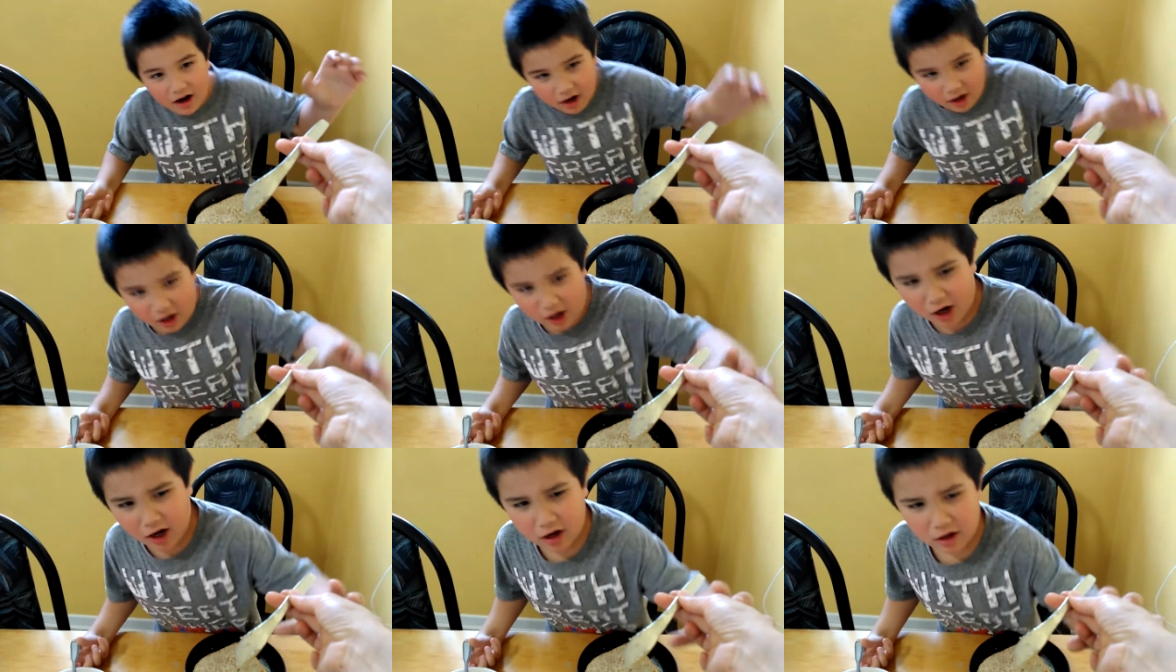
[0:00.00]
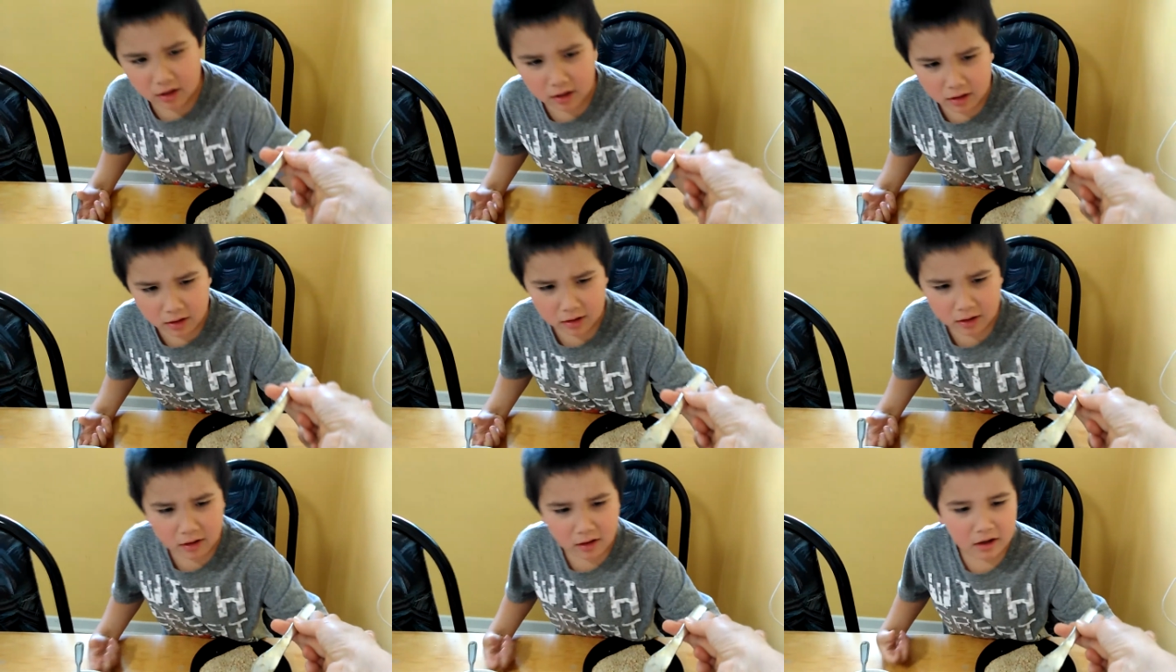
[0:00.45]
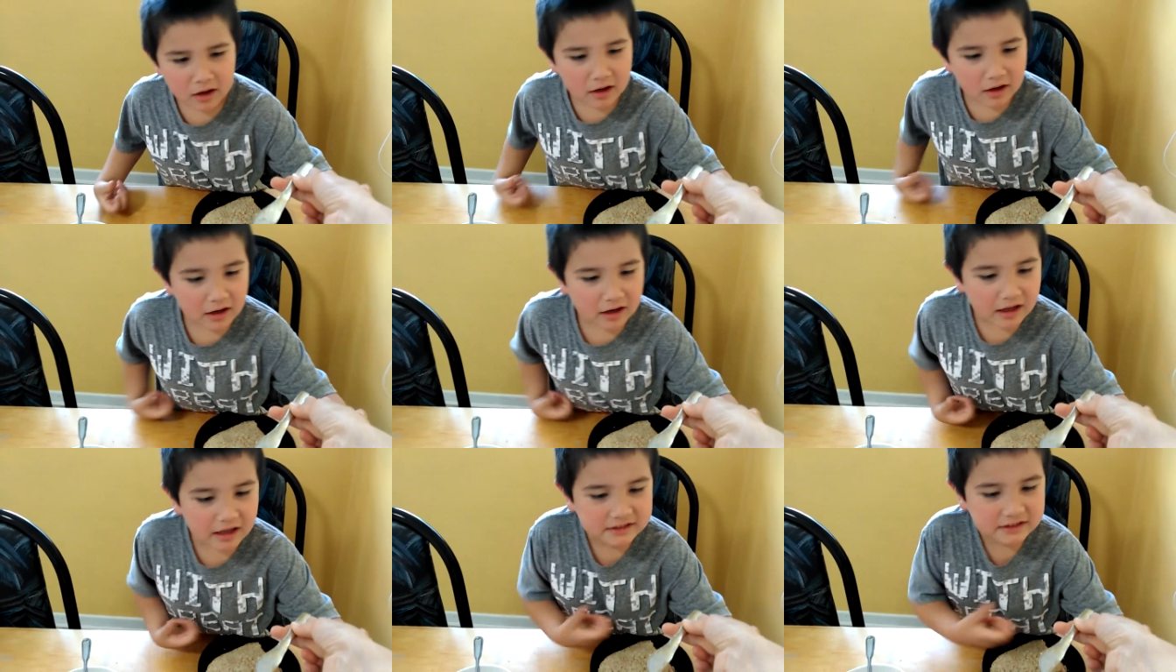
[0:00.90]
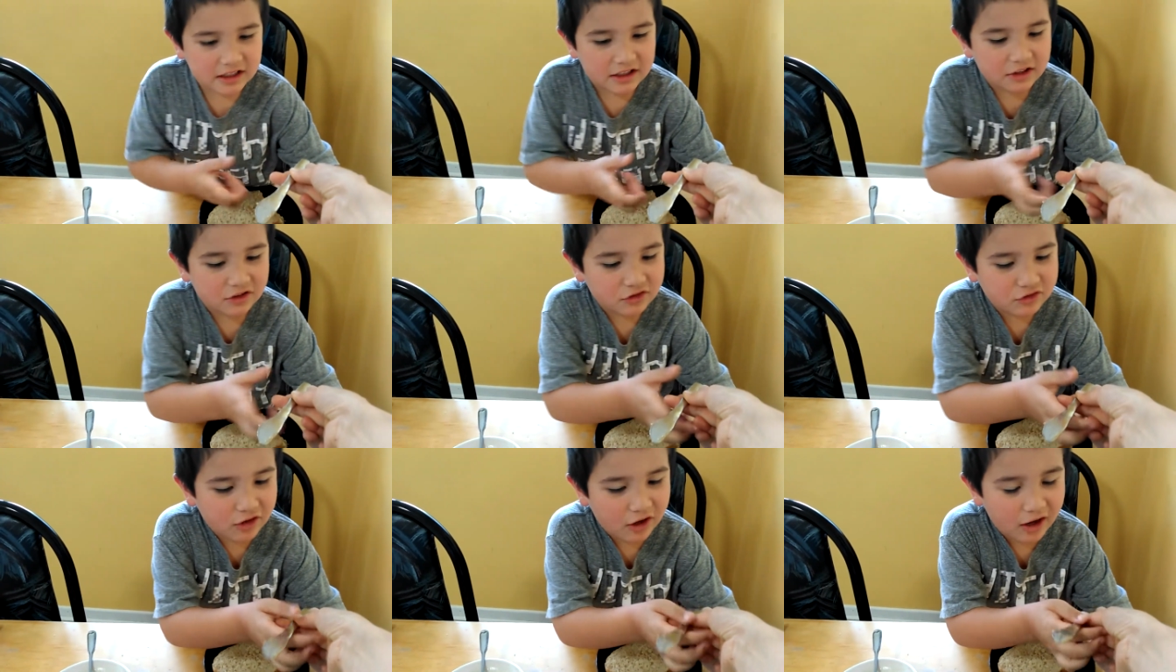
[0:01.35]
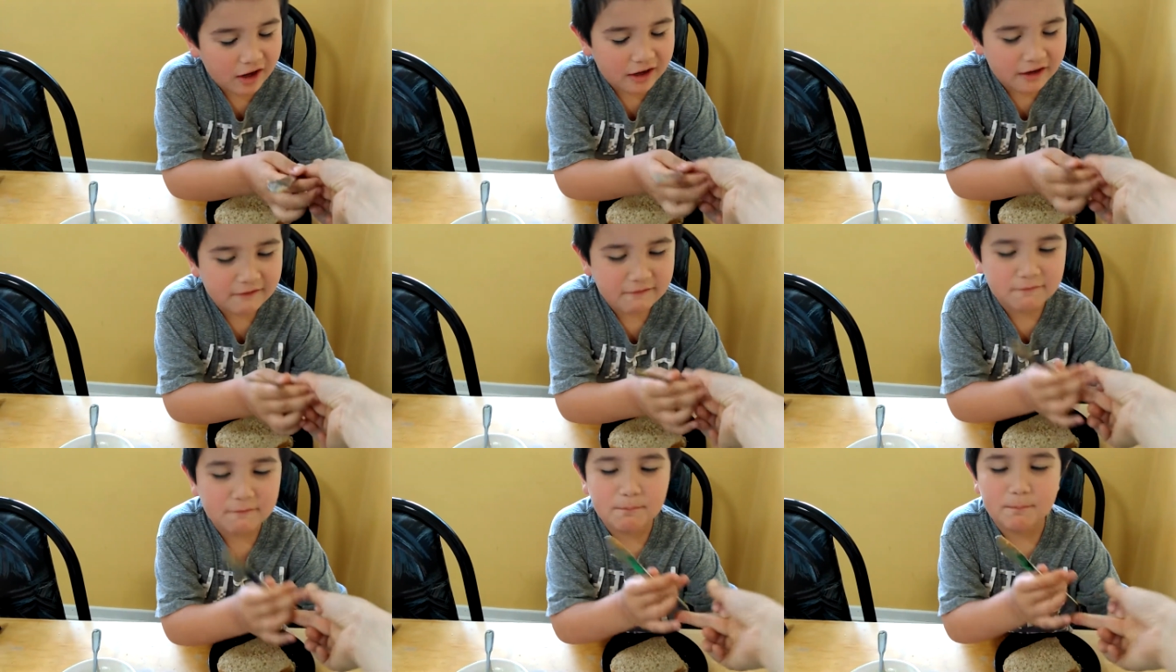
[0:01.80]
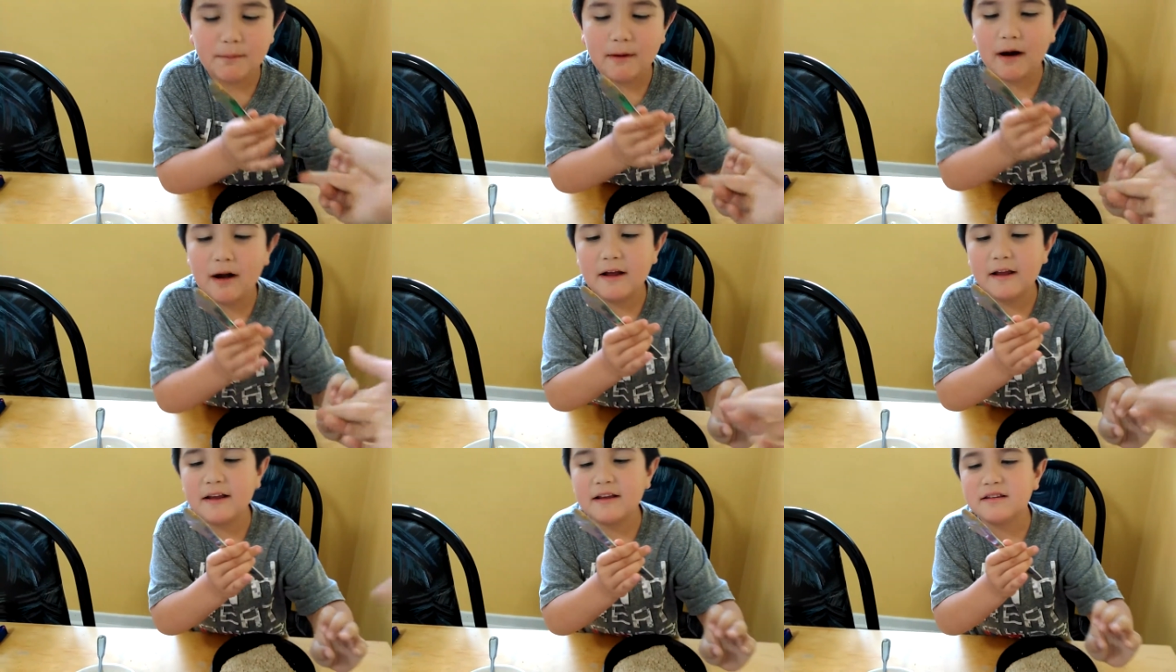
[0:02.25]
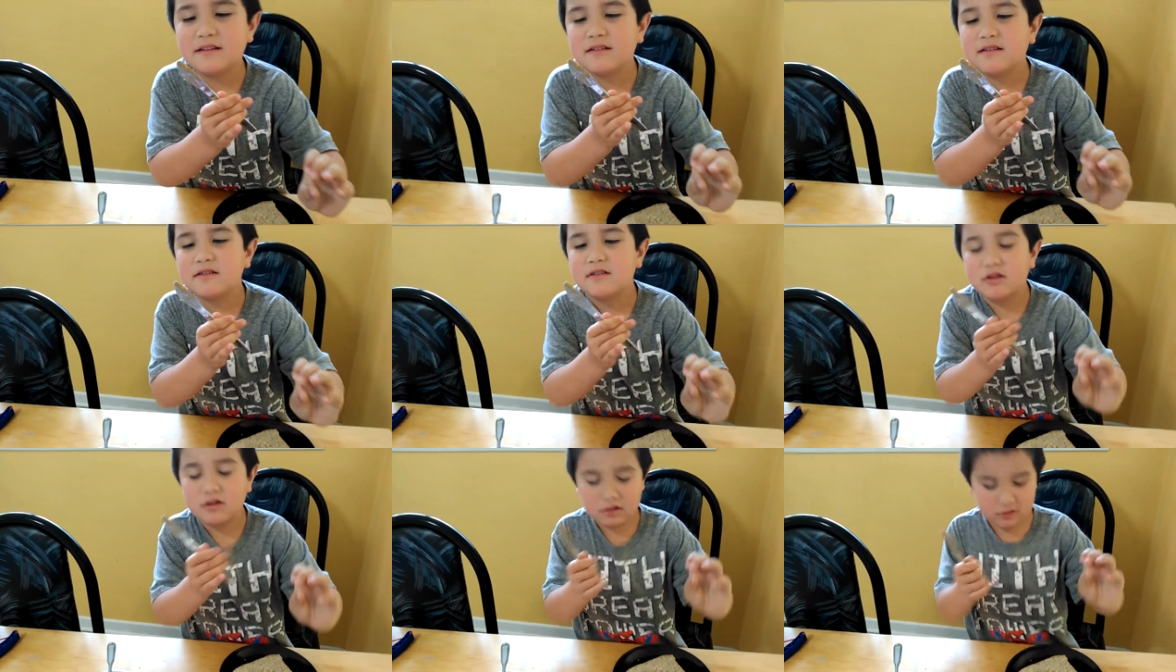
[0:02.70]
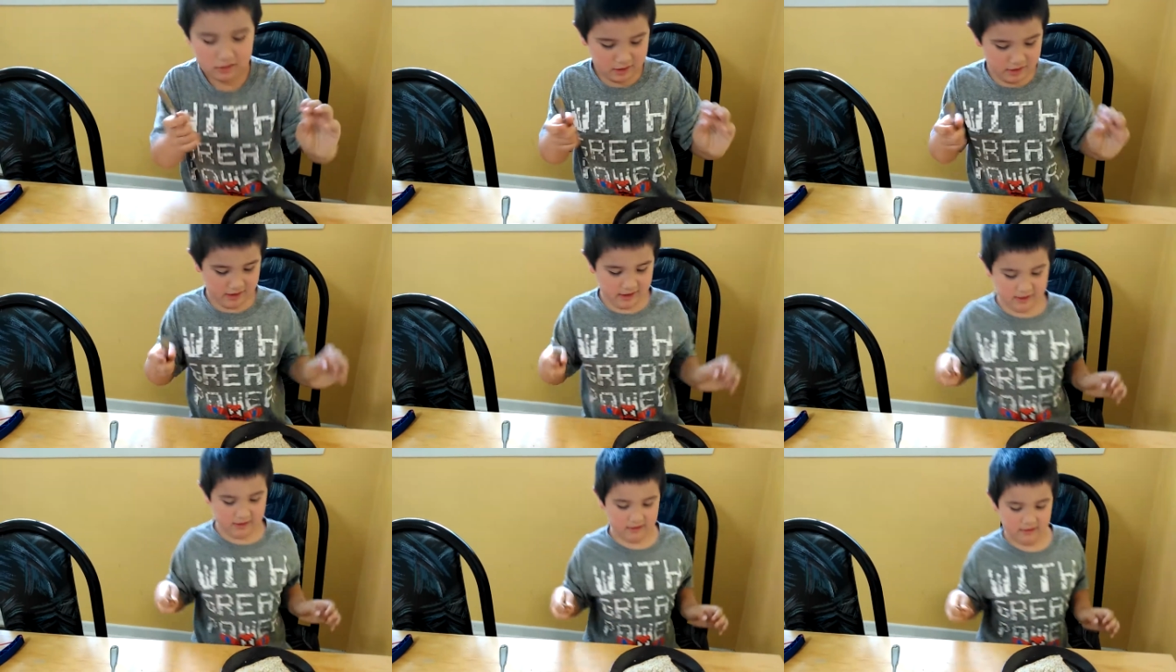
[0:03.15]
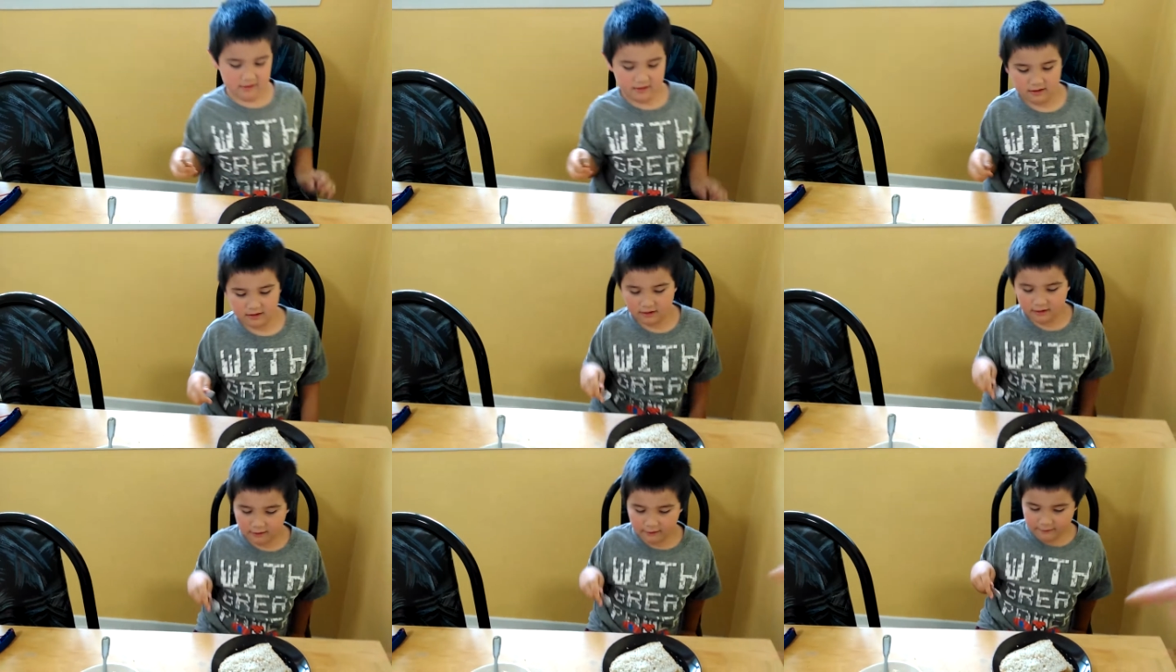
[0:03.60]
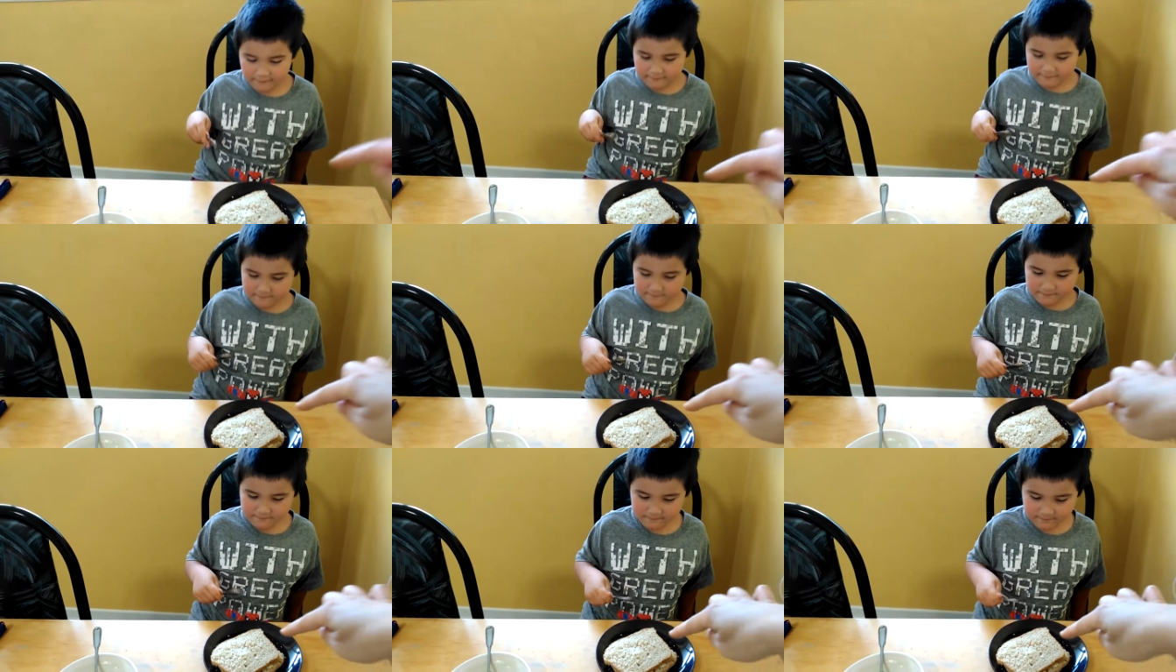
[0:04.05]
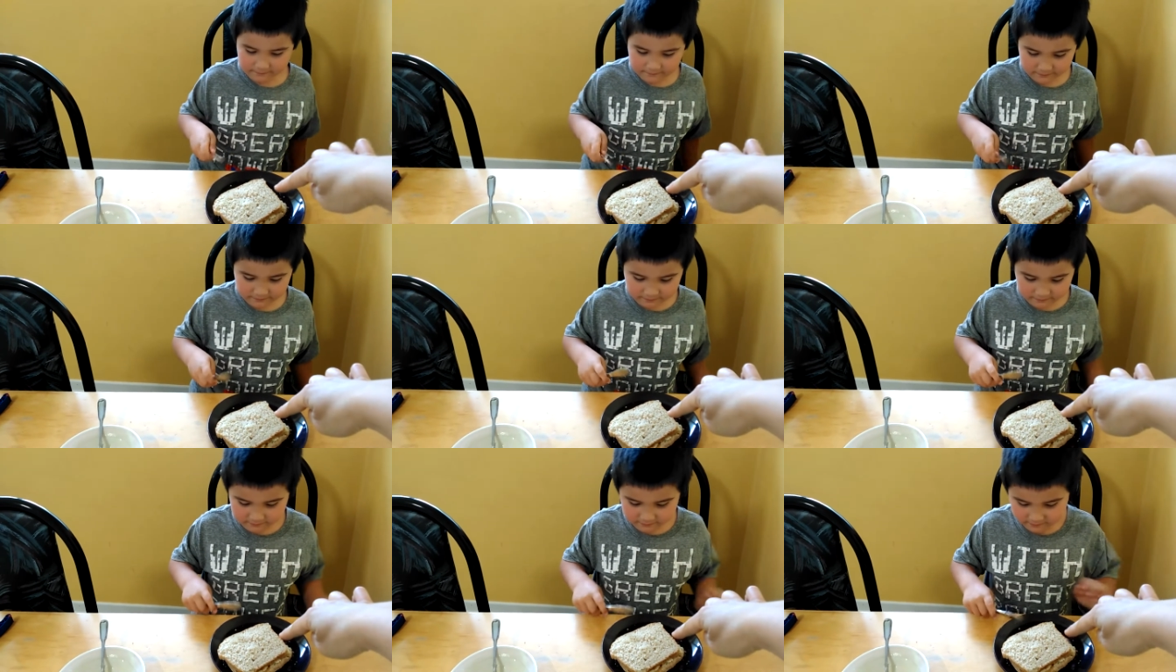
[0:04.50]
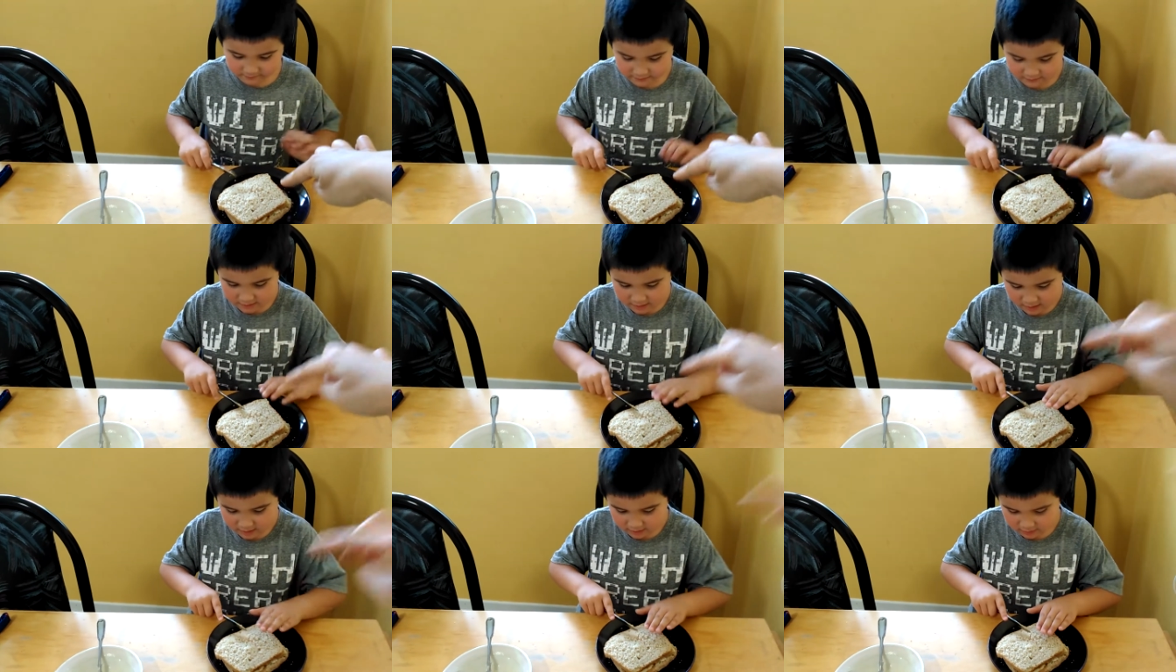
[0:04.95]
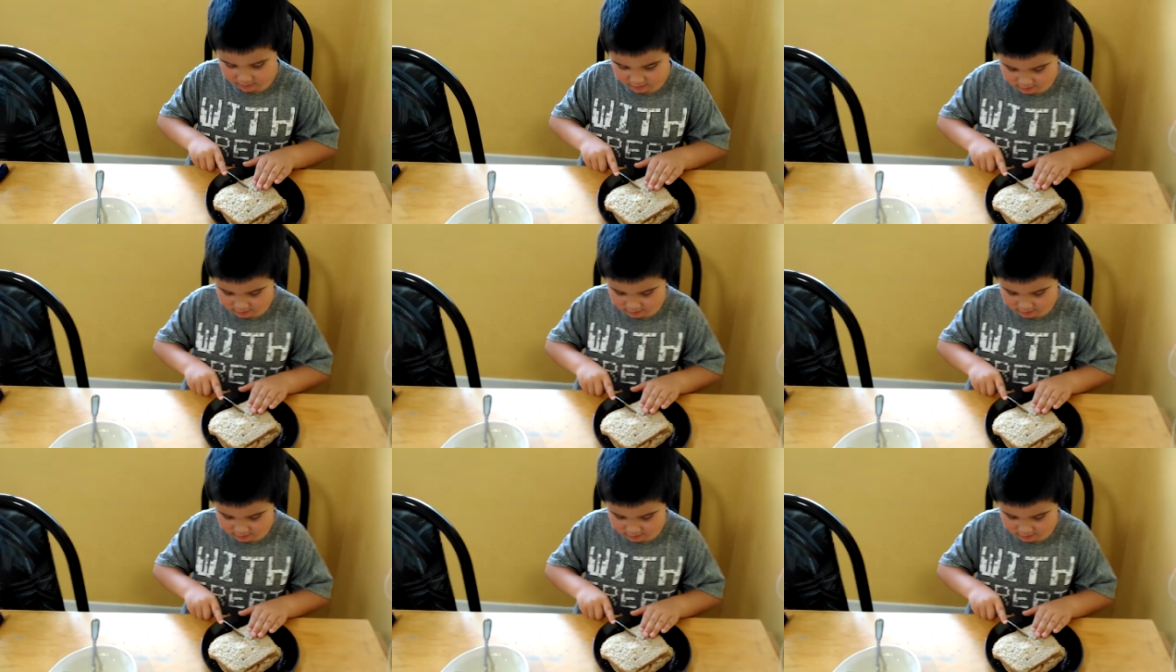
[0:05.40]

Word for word: uh, is a knife. It's a knife, but it's dirty. No, it was with the peanut butter.